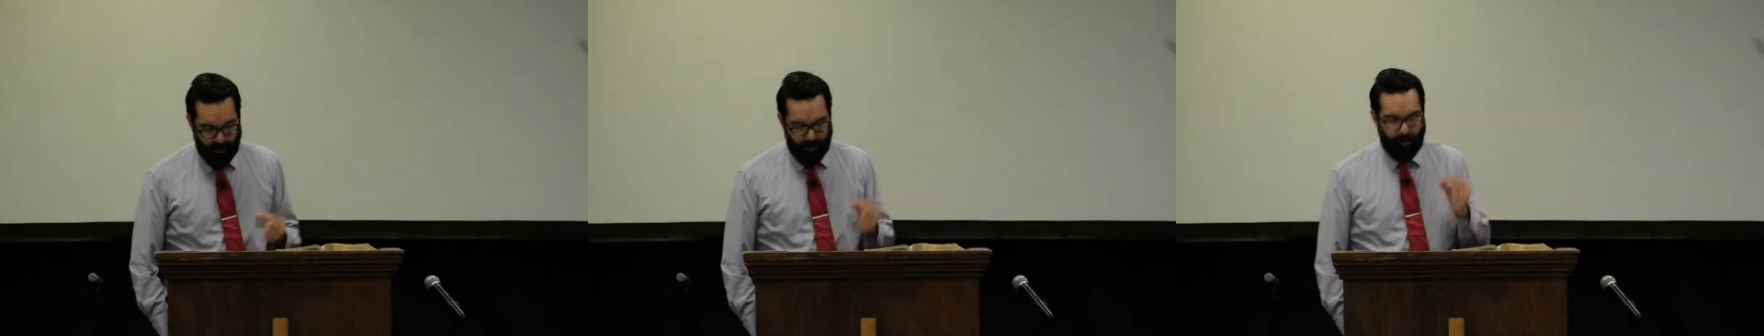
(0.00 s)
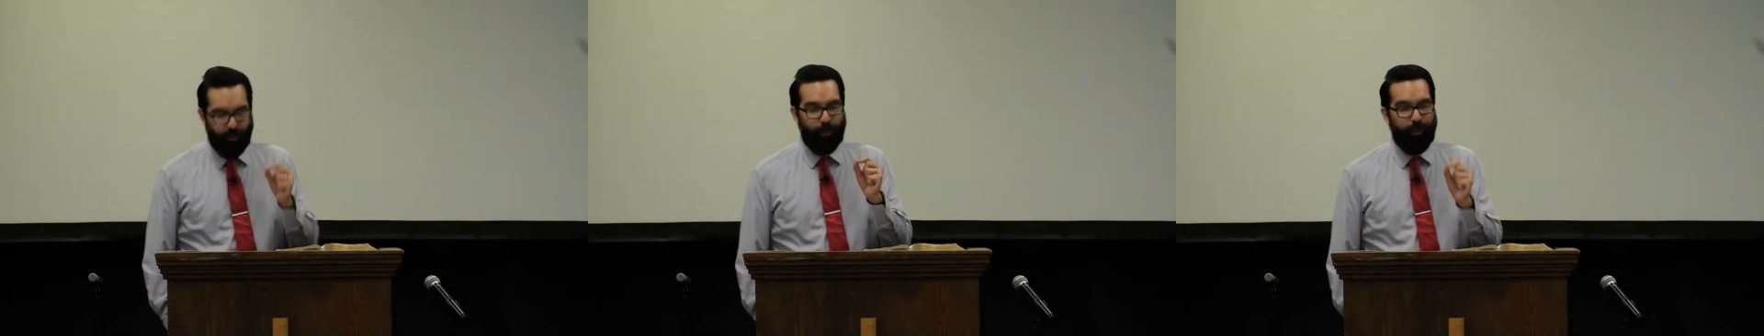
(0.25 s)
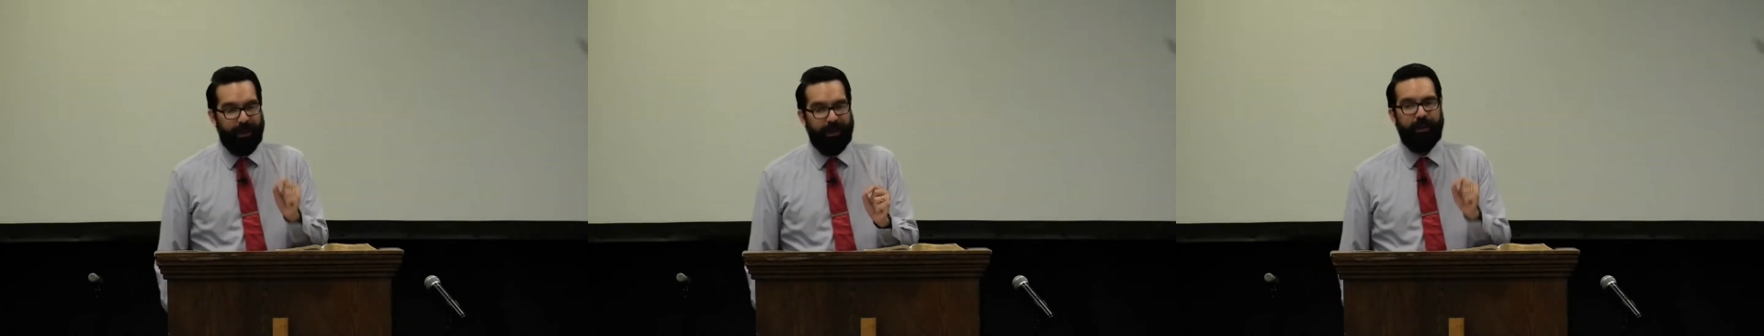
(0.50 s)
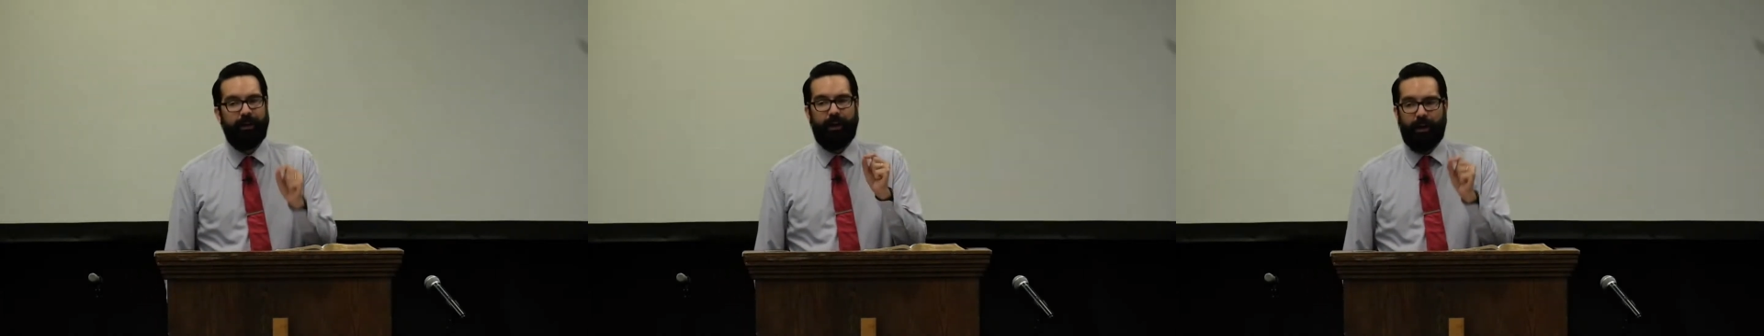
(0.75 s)

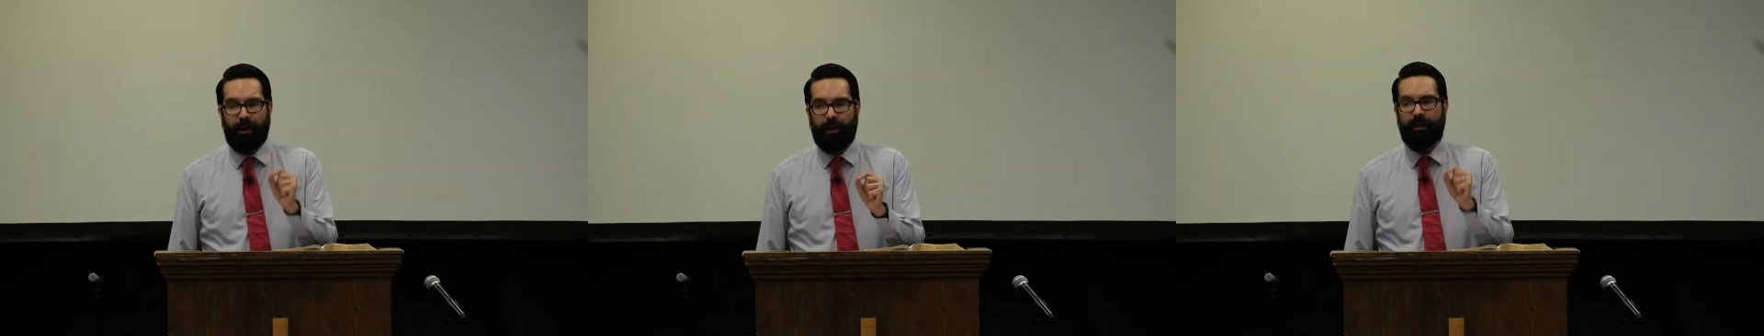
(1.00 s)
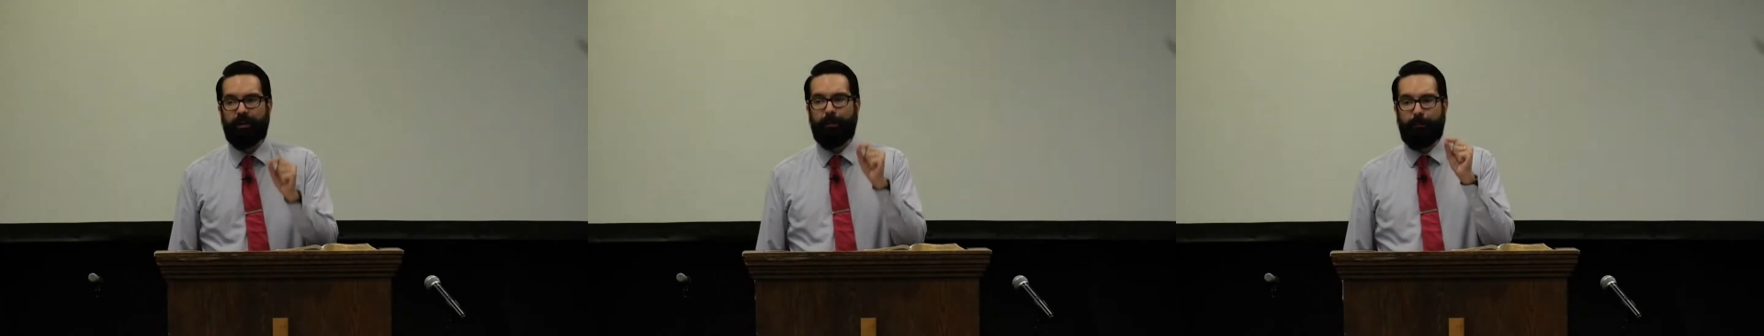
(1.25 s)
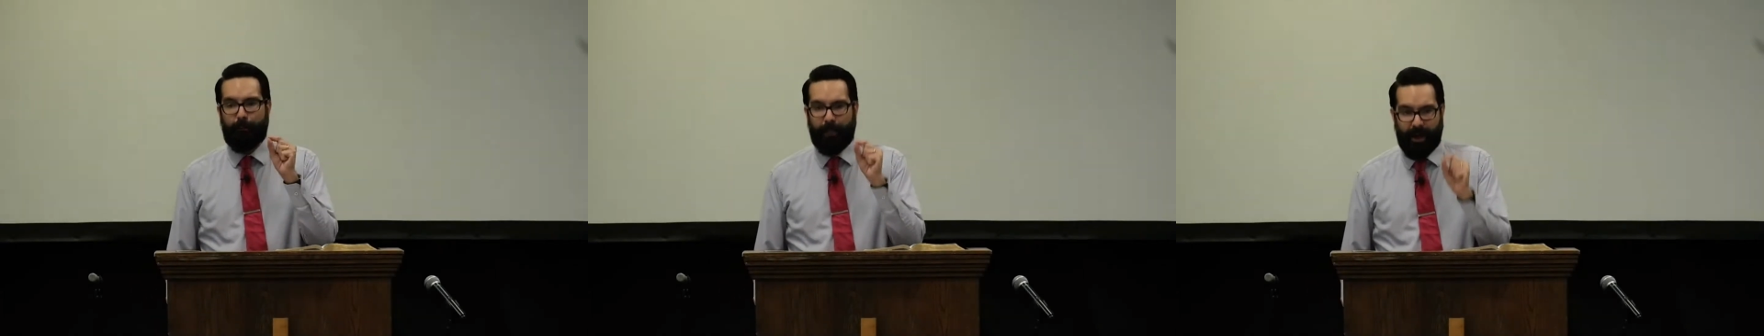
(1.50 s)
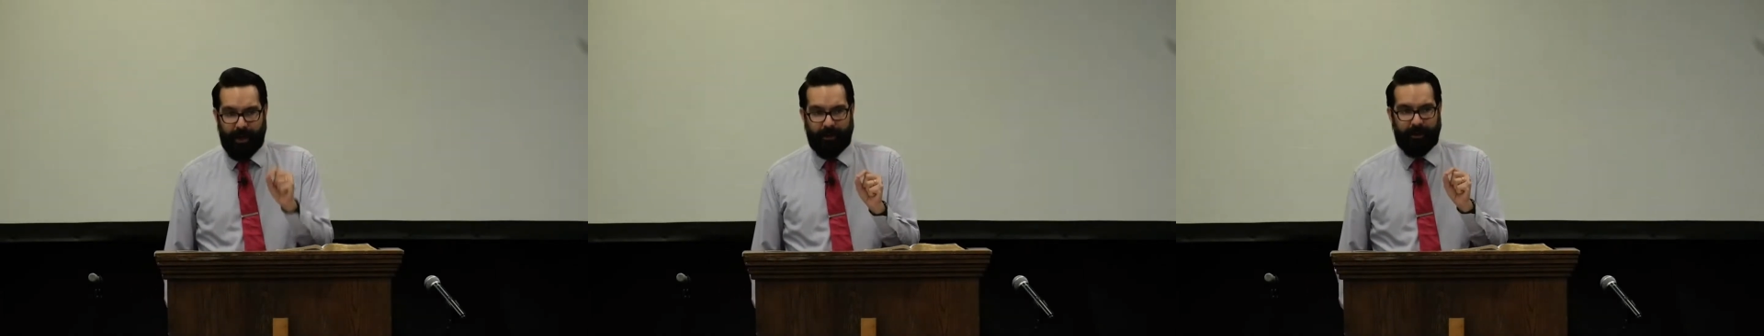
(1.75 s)
We are the
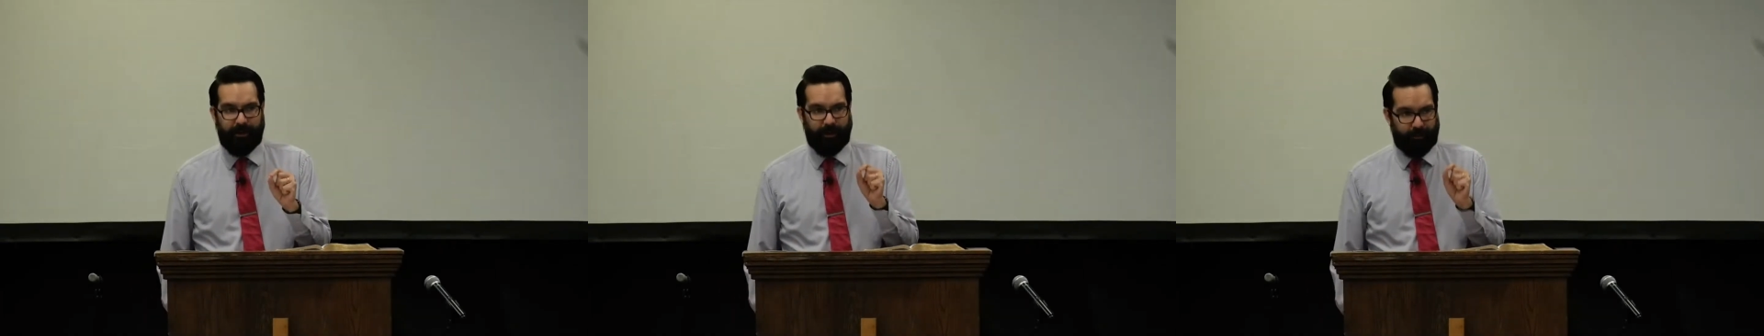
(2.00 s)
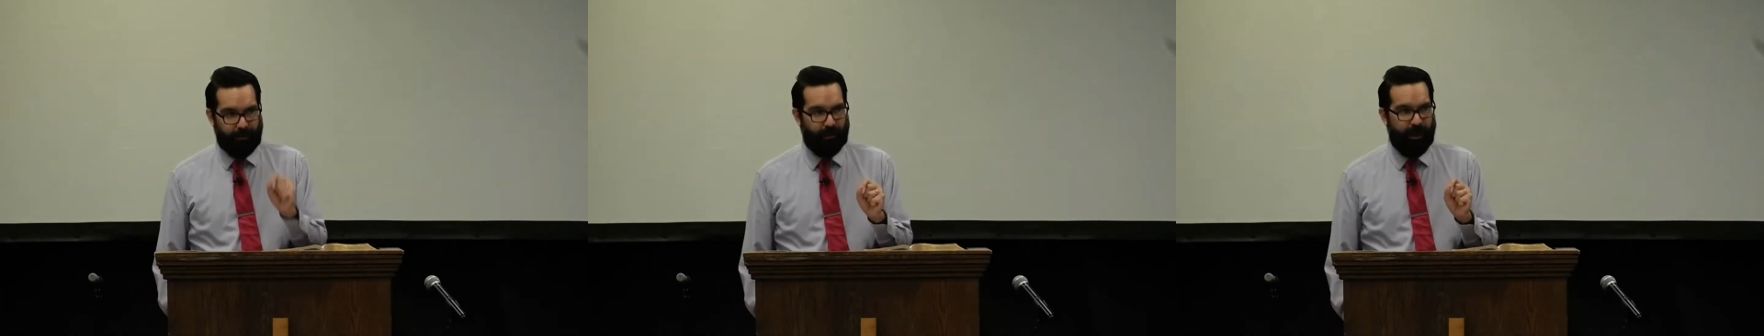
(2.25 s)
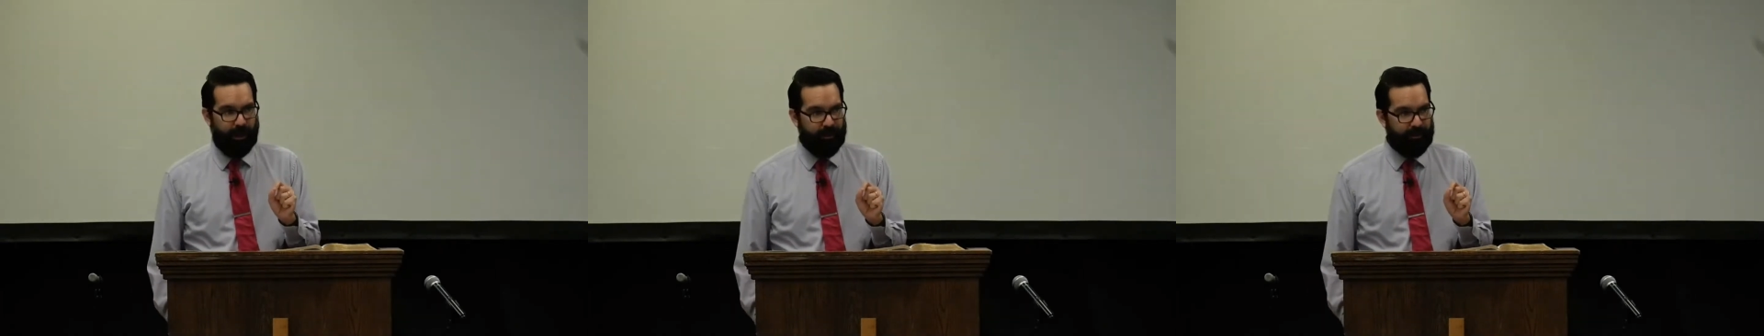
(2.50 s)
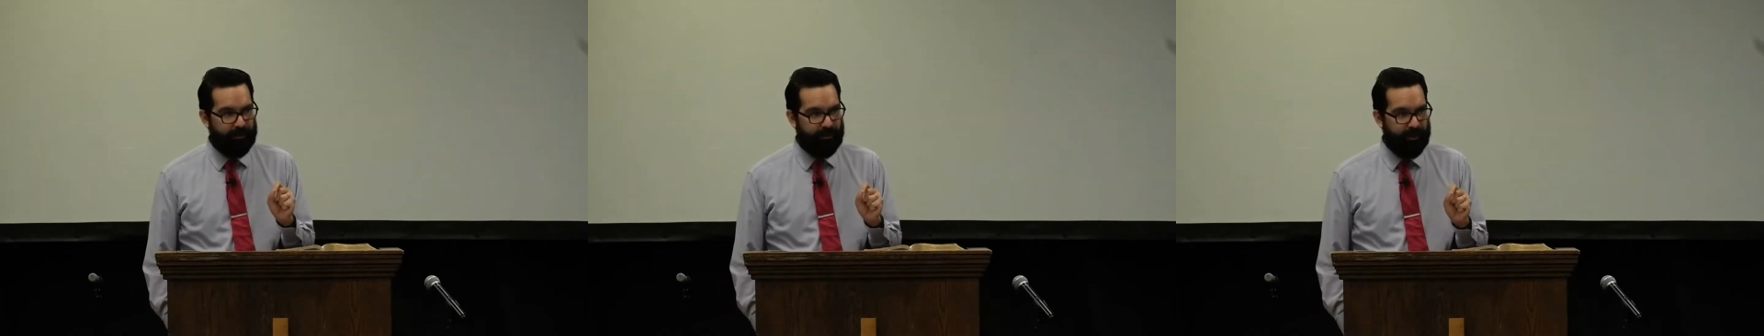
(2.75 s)
body of
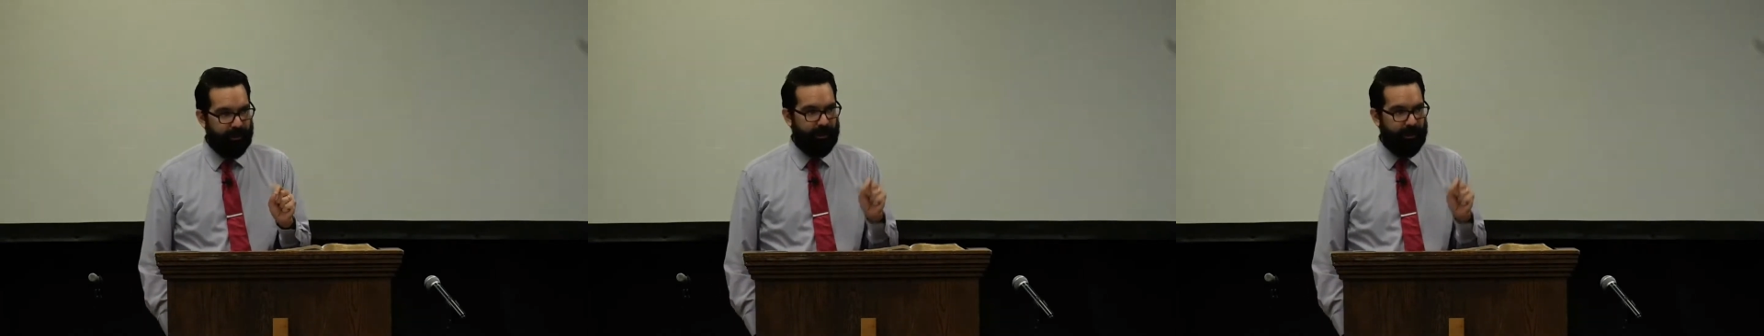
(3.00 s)
Christ,